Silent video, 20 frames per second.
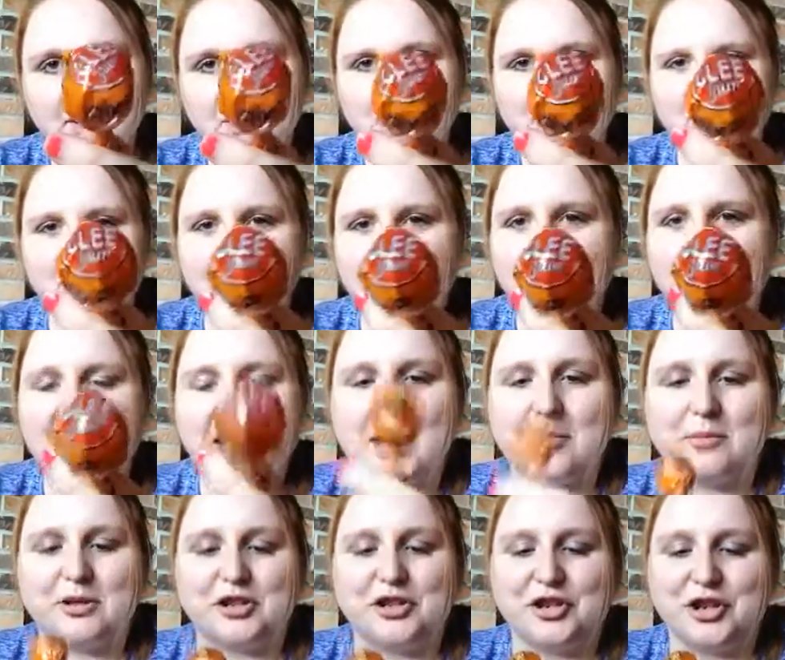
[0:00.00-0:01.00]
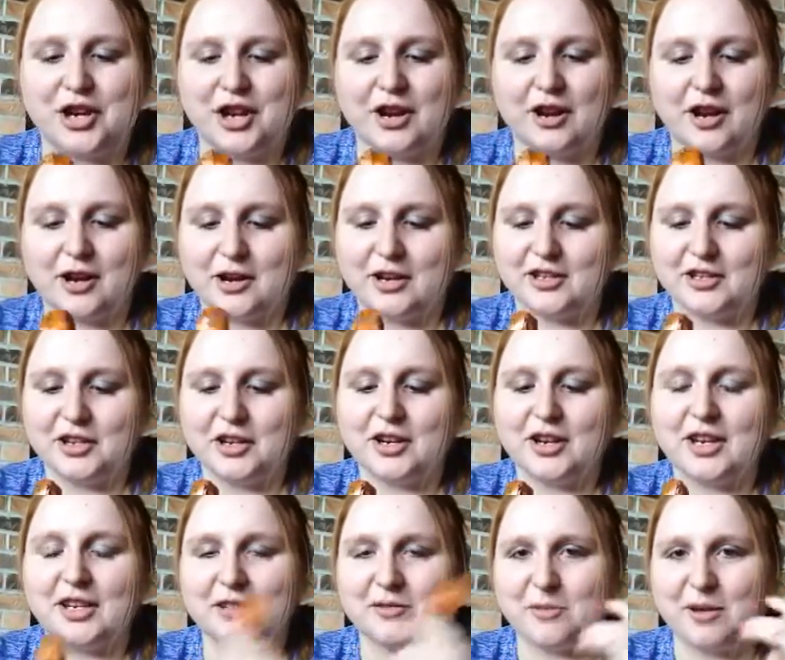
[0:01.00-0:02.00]
Should have came in cherry.
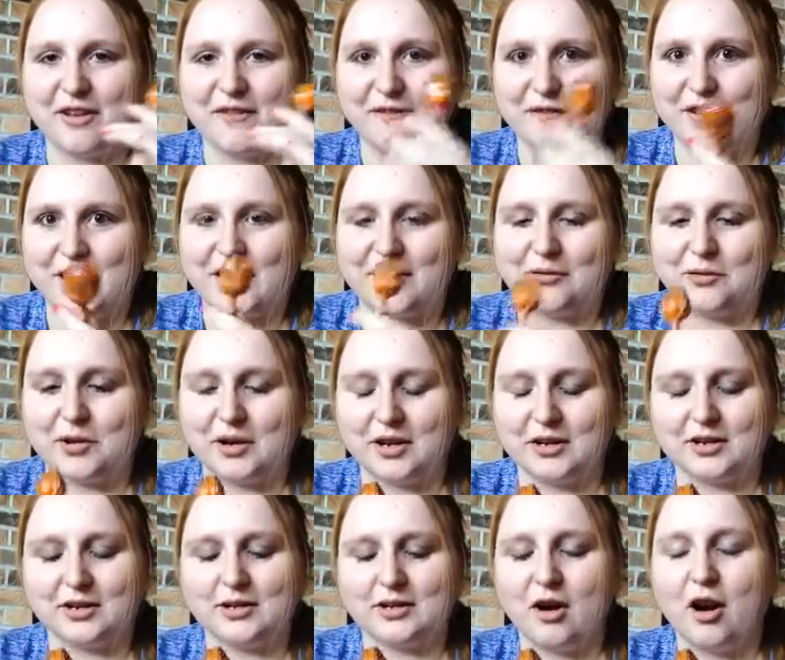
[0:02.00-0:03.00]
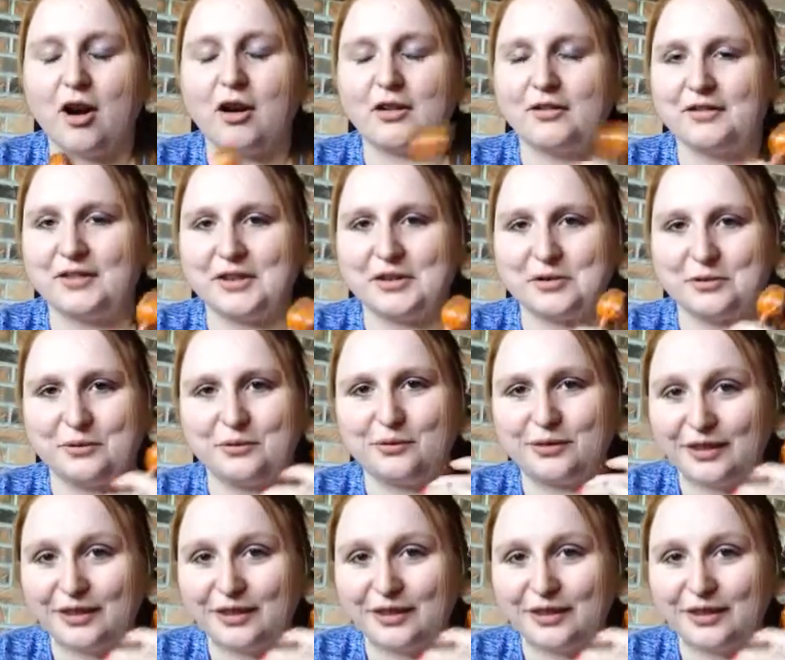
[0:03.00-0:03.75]
Cherry is my favorite artificial,